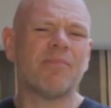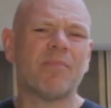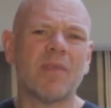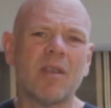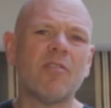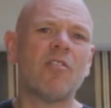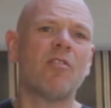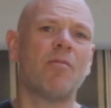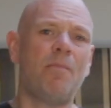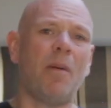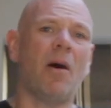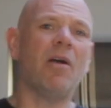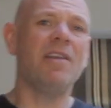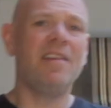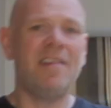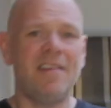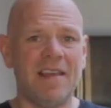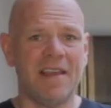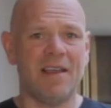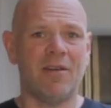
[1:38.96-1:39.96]

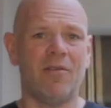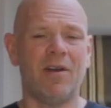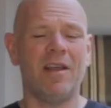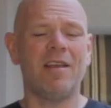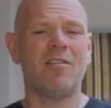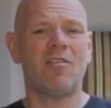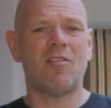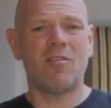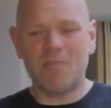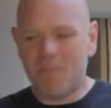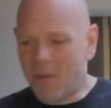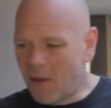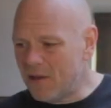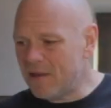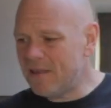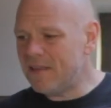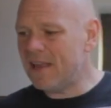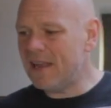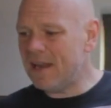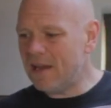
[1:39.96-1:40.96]
spicy, all right?
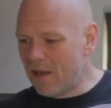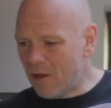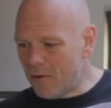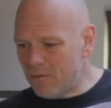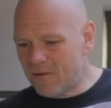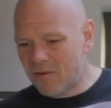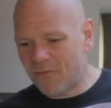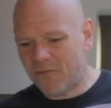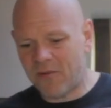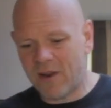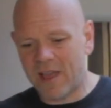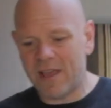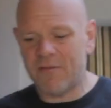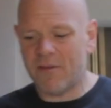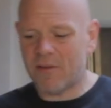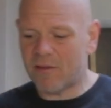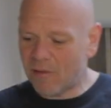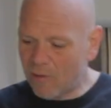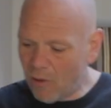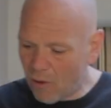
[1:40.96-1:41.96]
Spicy, loads of
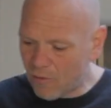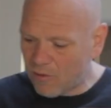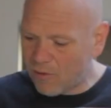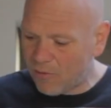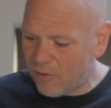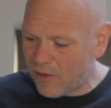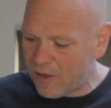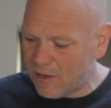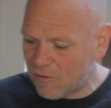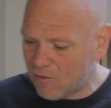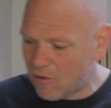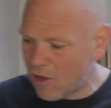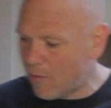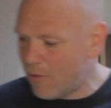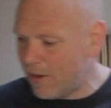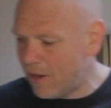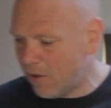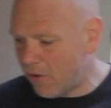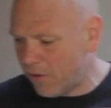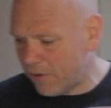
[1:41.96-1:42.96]
flavours, lots of things
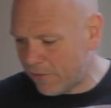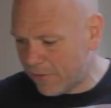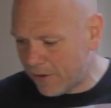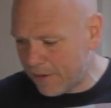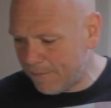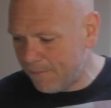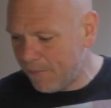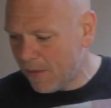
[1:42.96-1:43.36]
going on, all right?